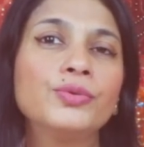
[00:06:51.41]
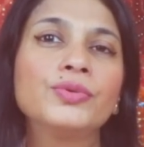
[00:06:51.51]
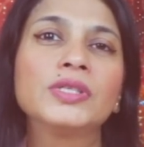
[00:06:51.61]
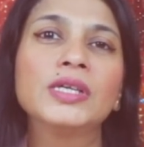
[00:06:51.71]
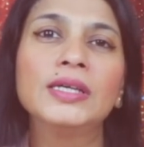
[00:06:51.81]
you
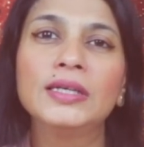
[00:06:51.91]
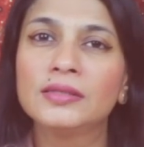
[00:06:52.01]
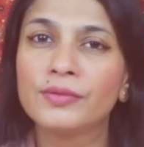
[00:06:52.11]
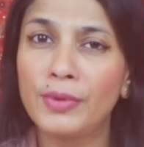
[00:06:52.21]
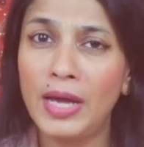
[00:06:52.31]
say
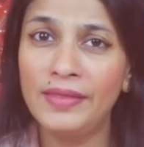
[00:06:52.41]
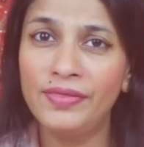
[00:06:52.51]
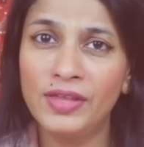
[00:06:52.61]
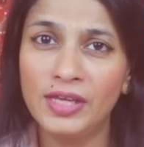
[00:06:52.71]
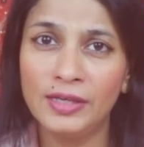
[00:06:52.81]
is the
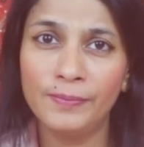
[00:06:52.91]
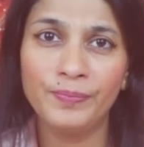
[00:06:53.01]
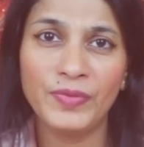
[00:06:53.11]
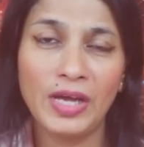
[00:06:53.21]
right thing